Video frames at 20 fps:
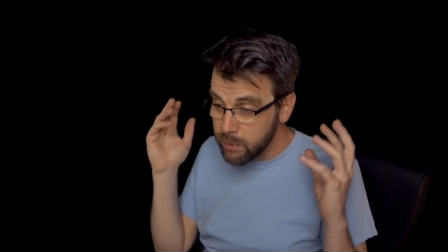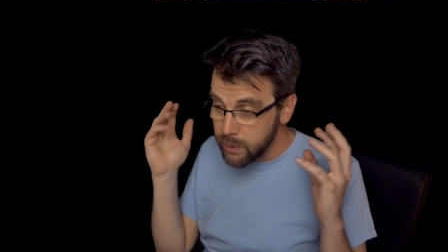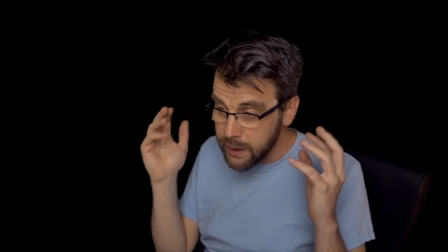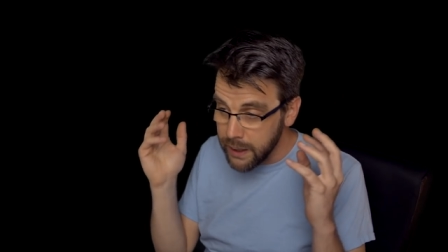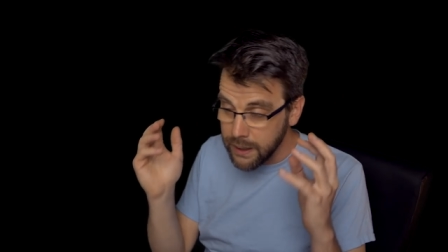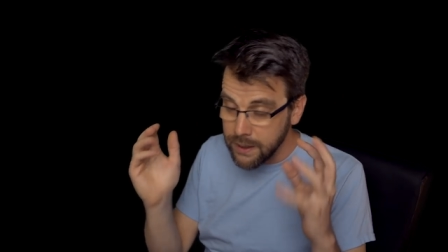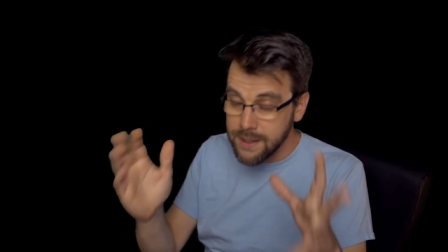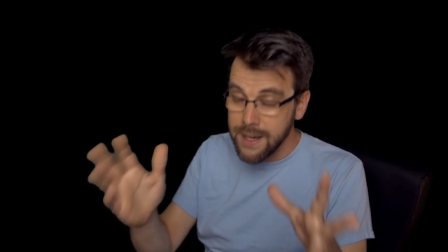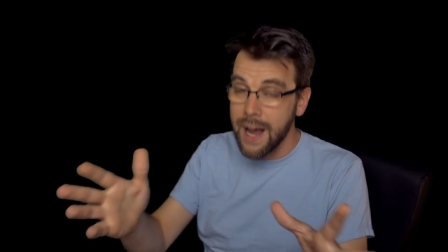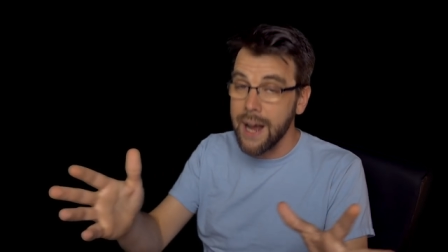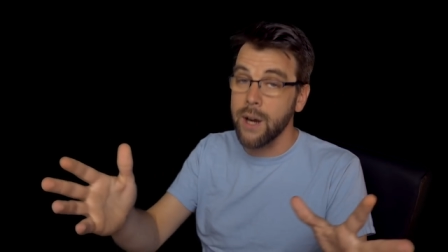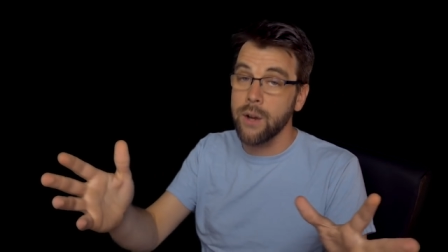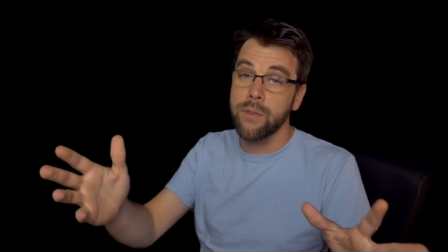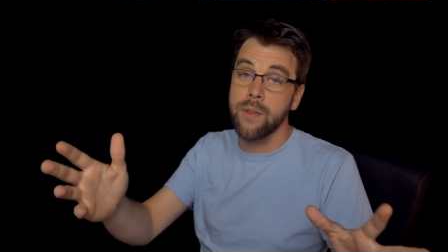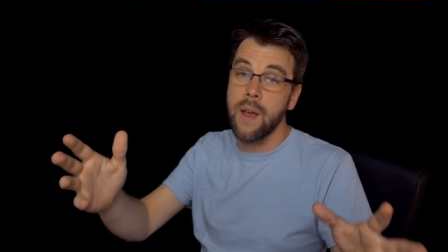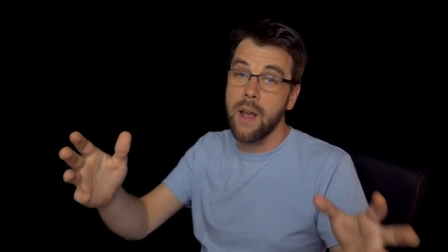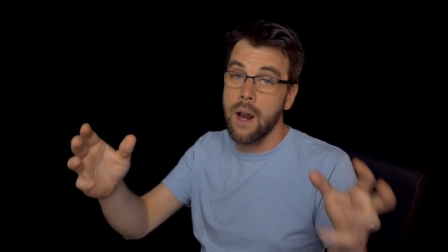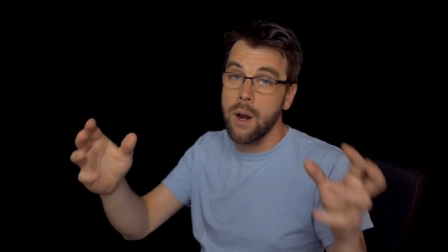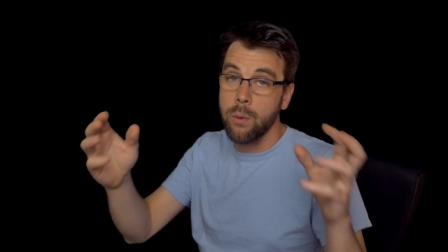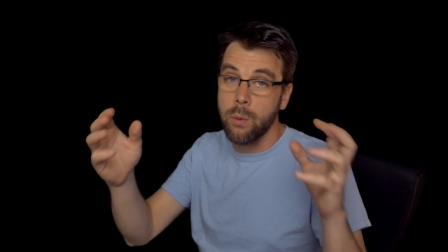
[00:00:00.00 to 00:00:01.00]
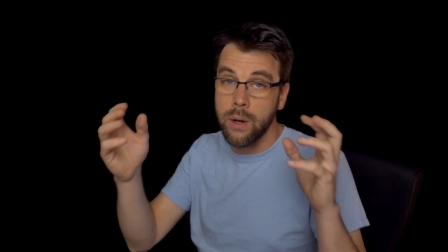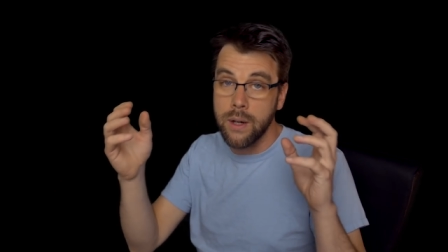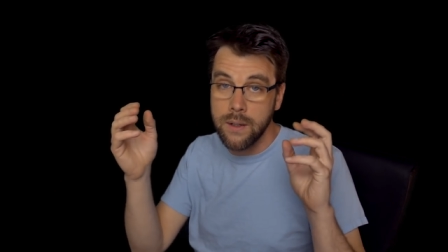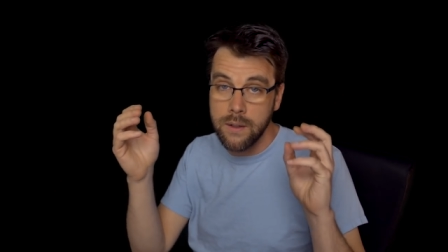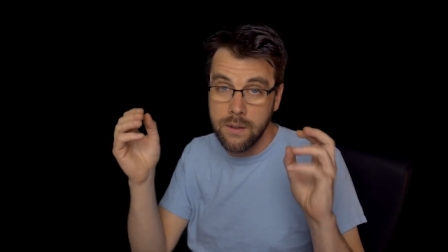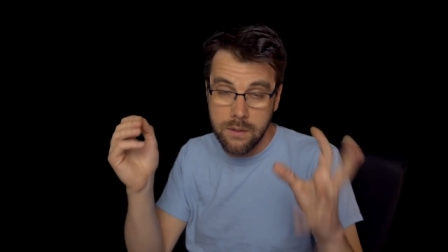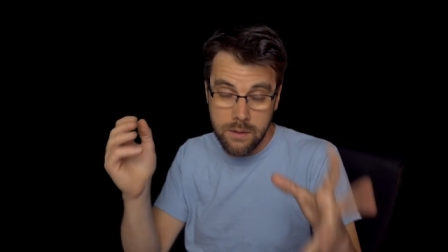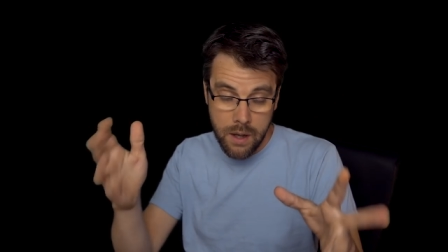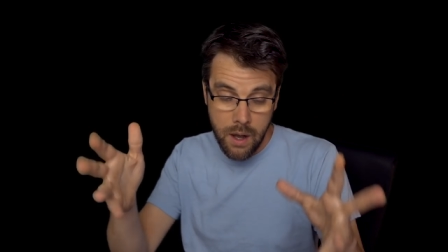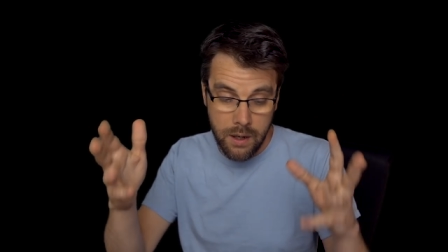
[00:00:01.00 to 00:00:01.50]
the entire thing. I don't want
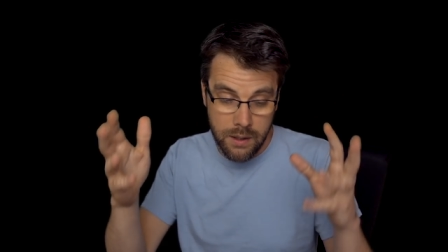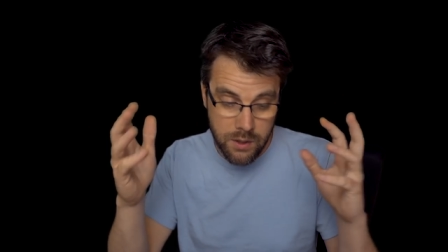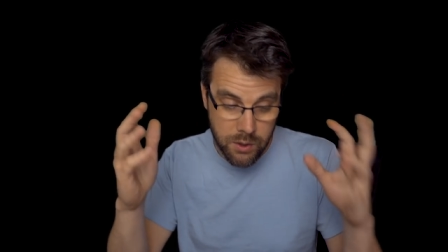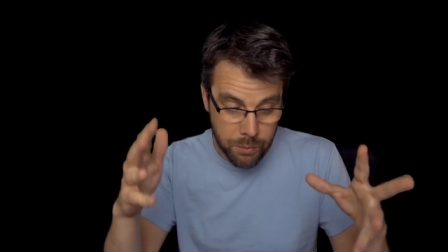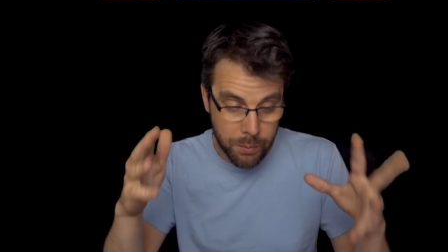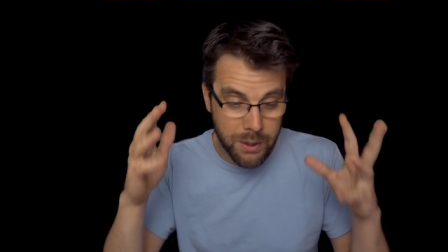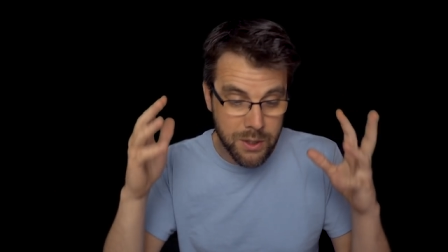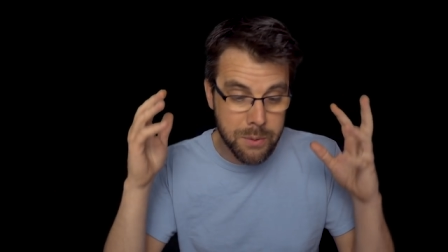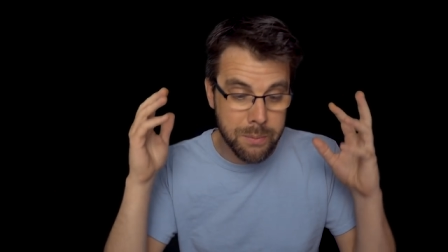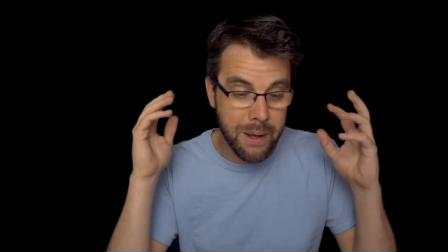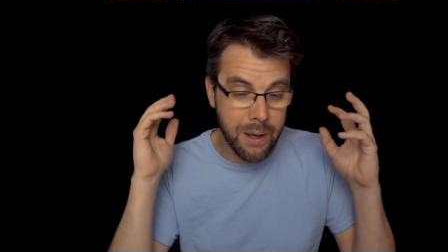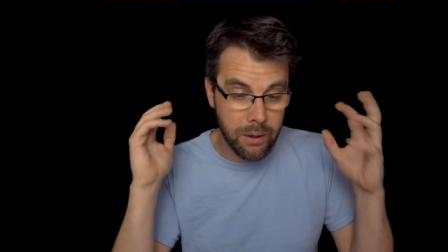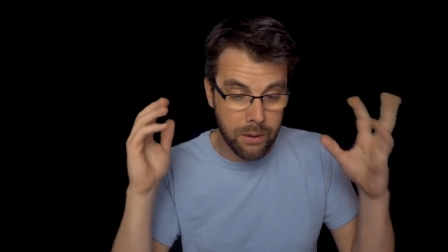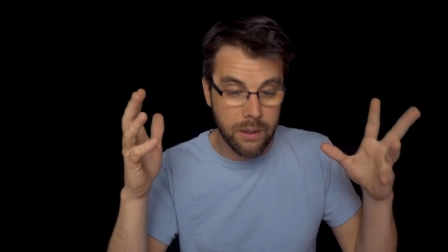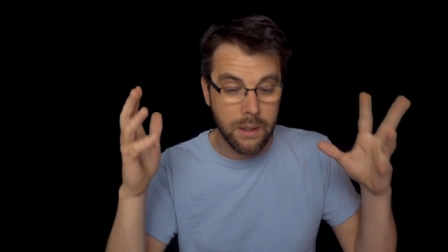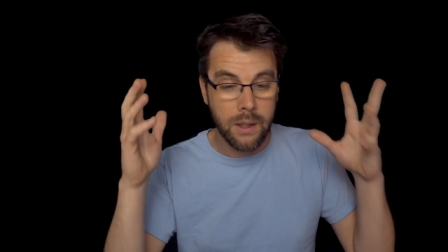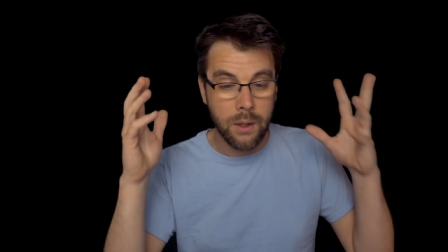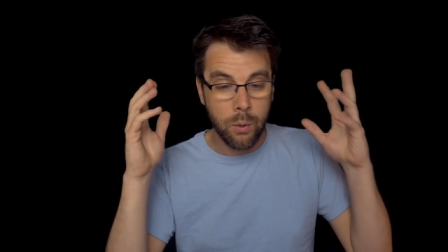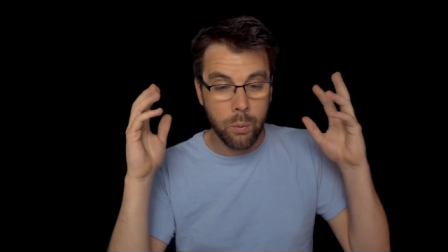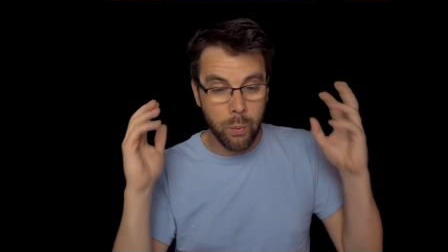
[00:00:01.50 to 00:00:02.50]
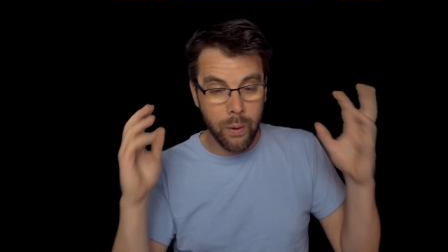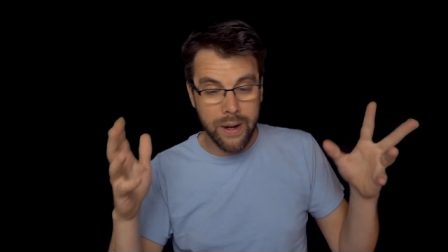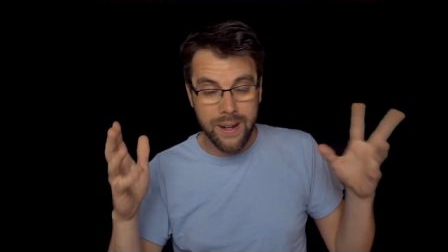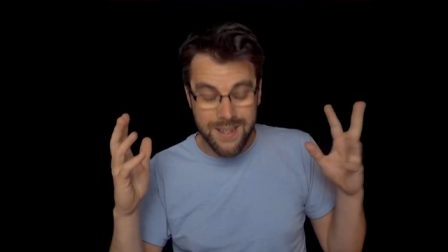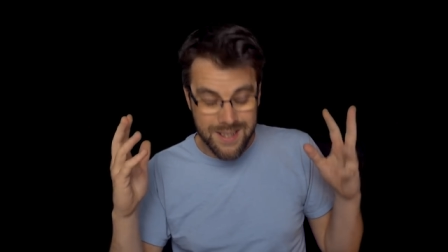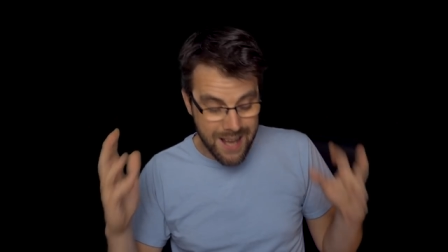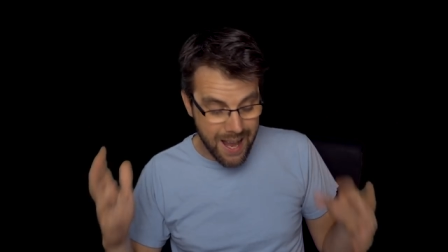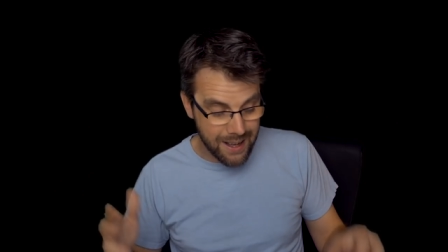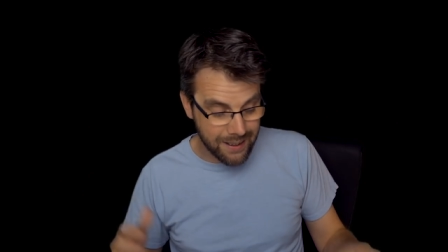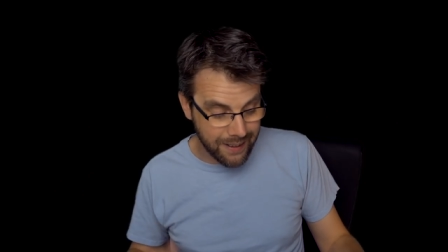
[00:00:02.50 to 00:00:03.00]
to talk too much about what
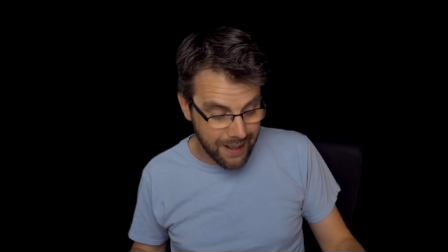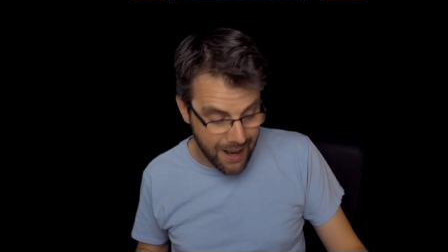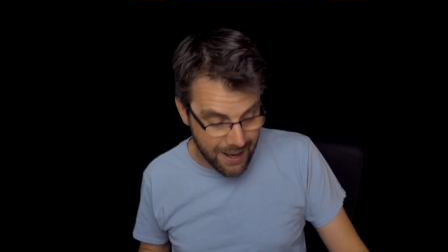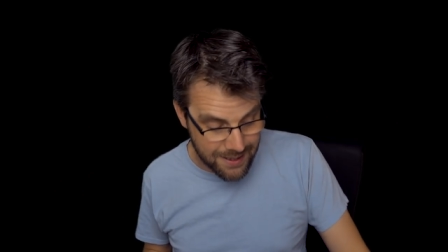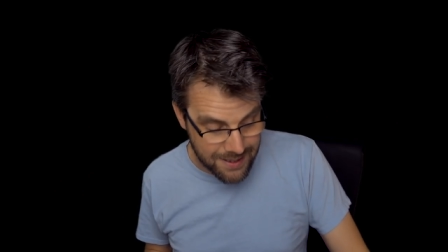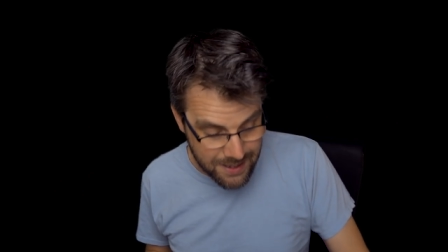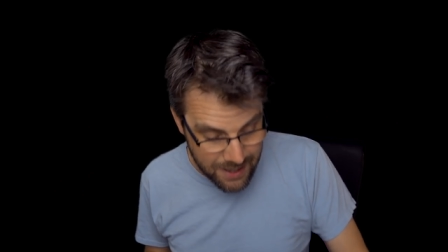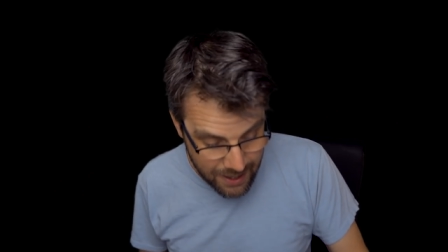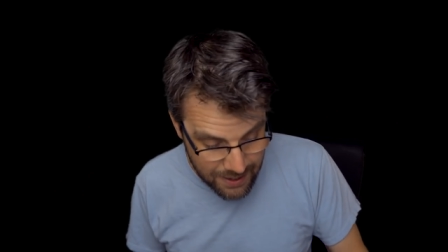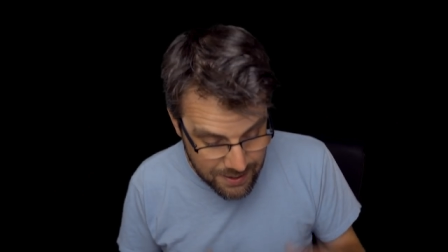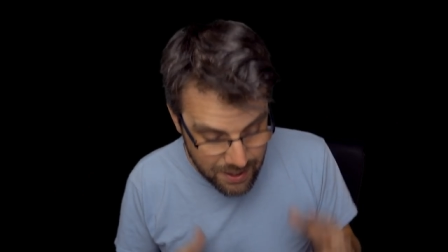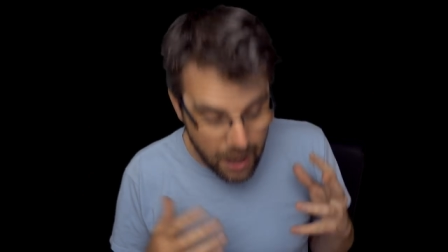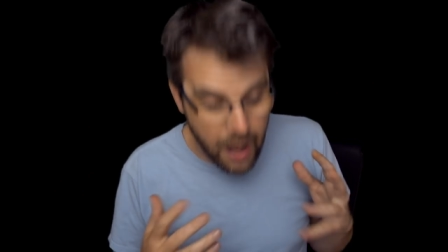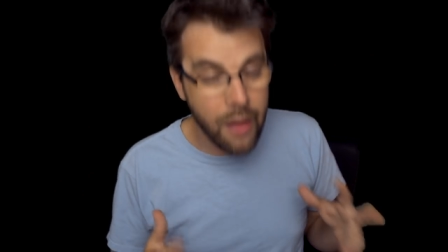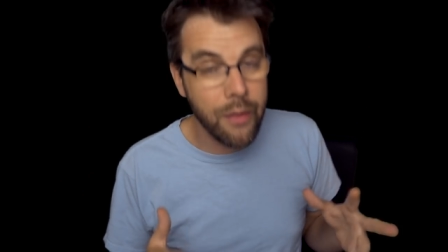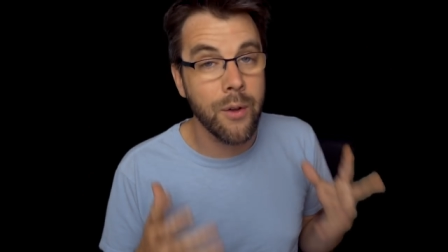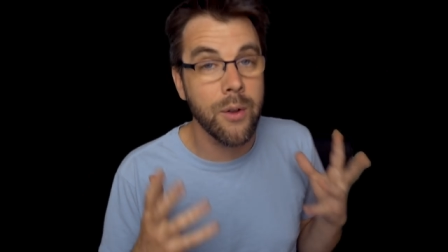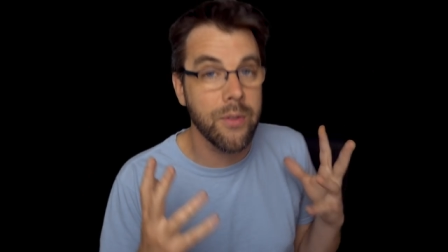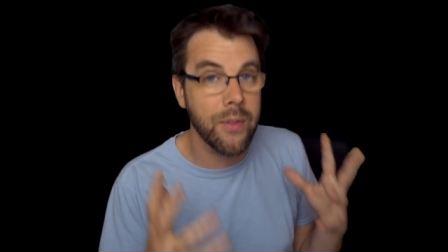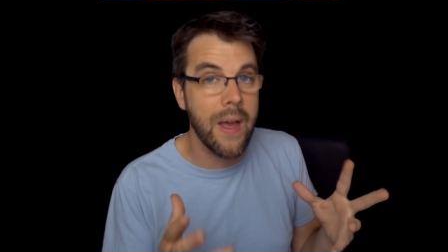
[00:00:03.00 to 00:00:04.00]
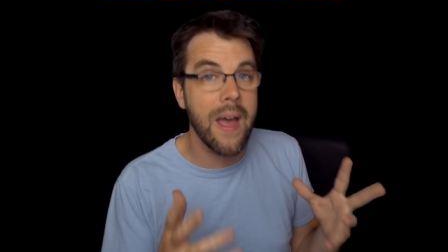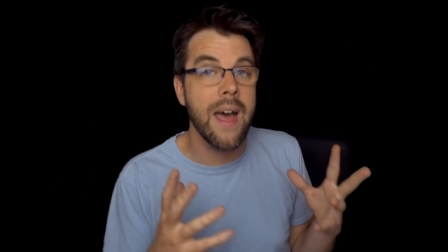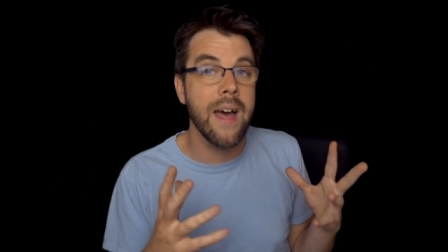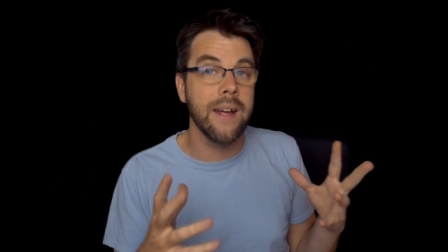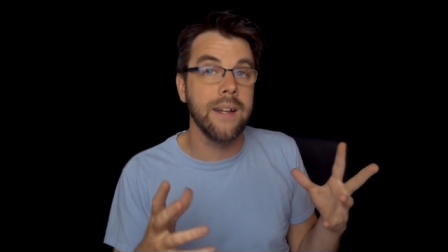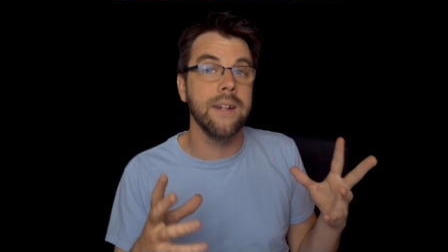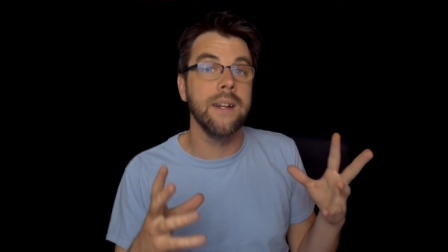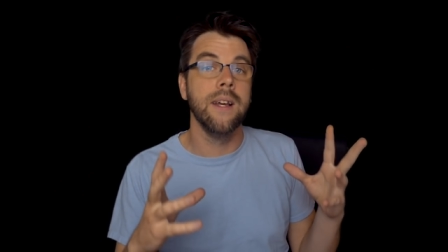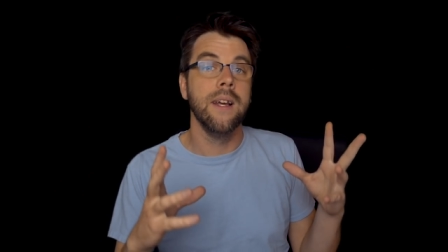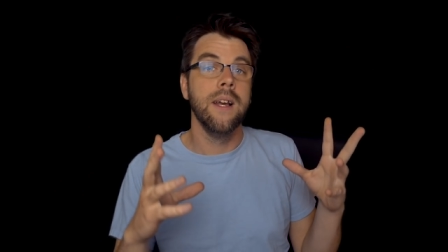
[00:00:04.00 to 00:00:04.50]
exactly ICE does, other
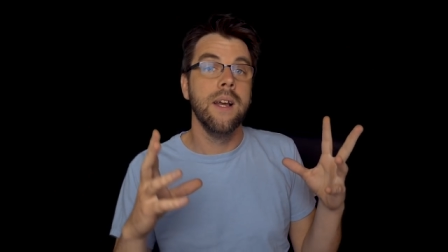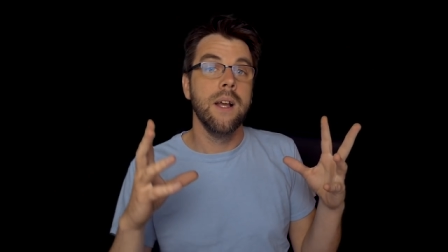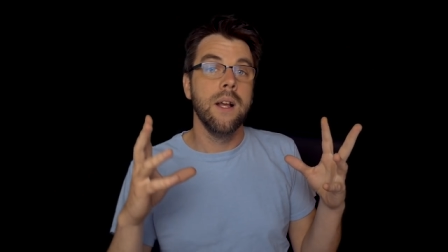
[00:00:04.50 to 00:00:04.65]
than